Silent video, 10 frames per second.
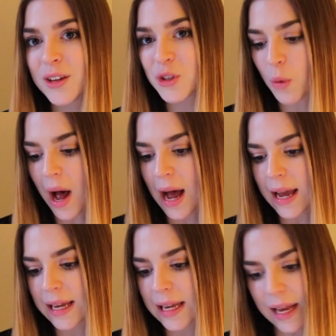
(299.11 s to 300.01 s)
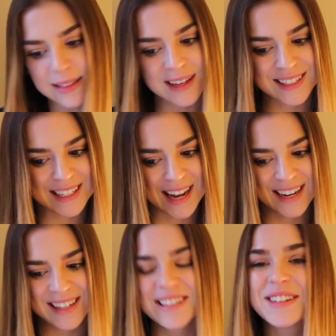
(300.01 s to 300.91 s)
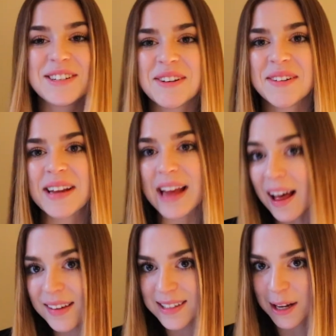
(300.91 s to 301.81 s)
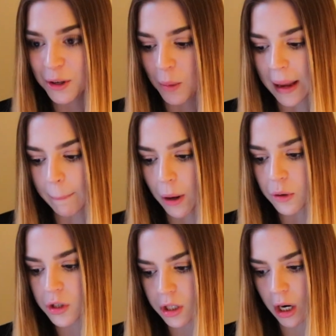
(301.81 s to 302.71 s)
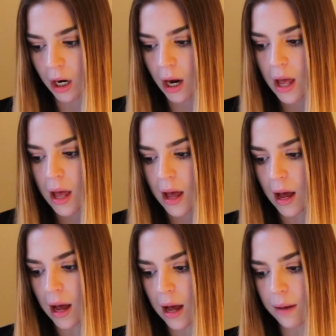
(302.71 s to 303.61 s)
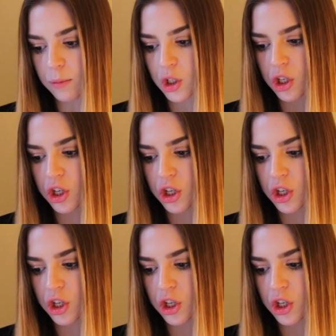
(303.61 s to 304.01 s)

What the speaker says: So I guess I decided to do an Alexander Wang poster to